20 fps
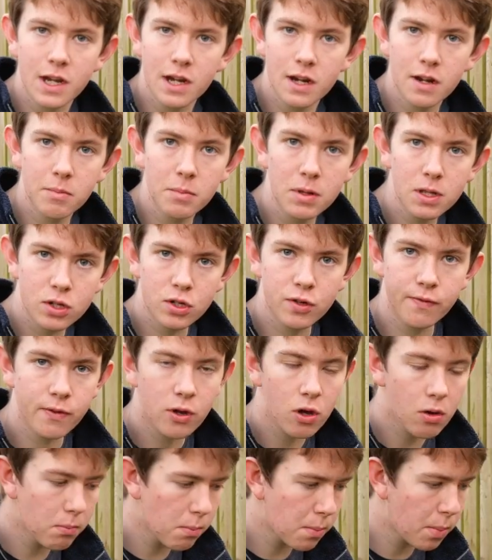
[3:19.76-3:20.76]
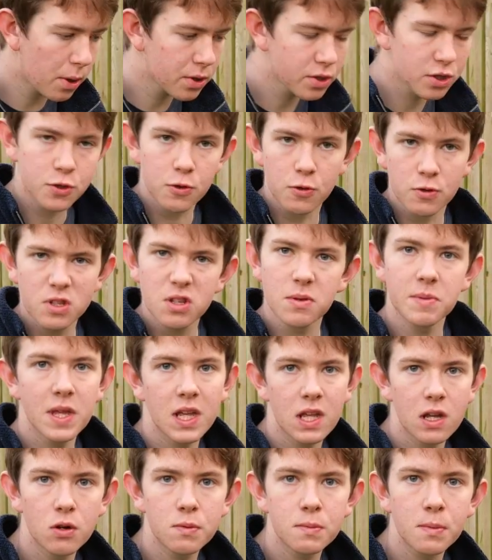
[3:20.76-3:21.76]
in a mulch of compost or
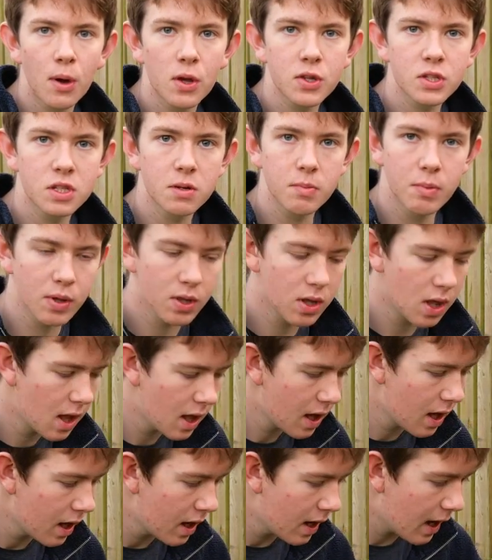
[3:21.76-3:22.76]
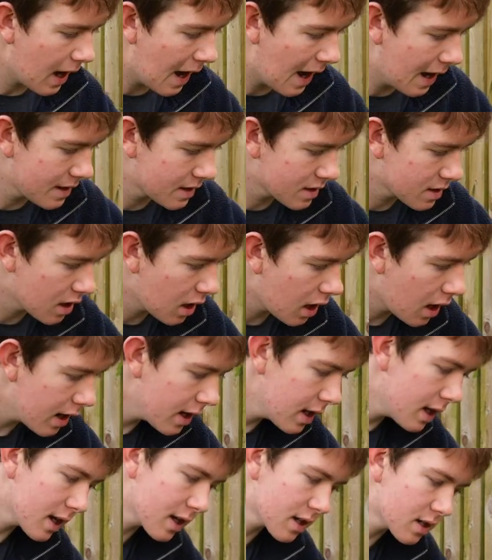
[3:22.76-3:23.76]
something compostable. And
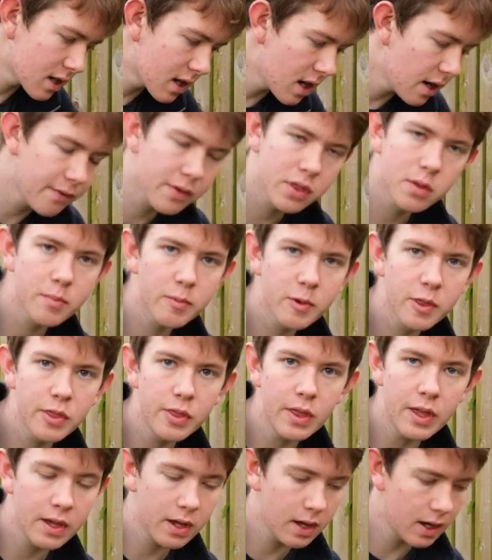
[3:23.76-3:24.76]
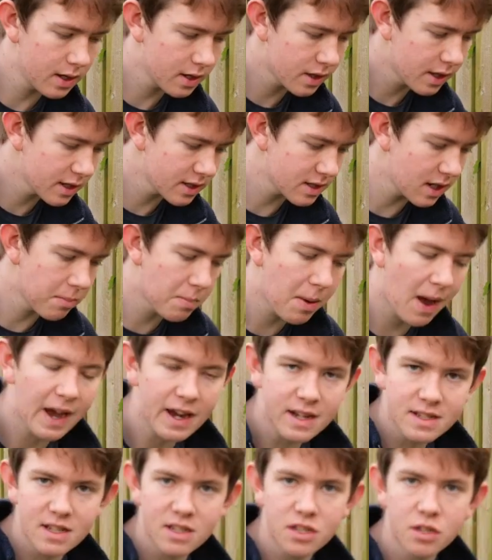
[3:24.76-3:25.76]
I like to cover them with things like
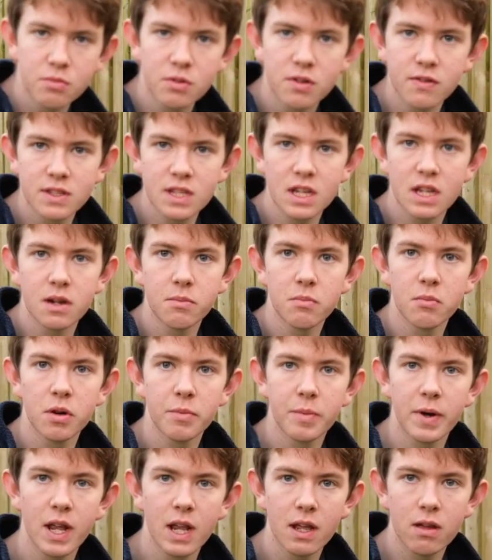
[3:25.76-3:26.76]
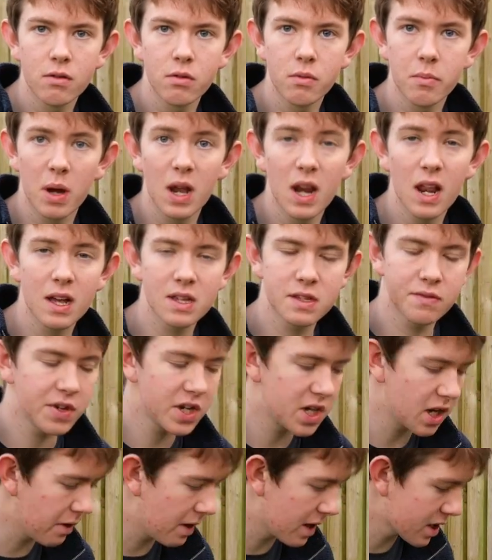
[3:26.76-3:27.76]
bags, as you would have seen in my last video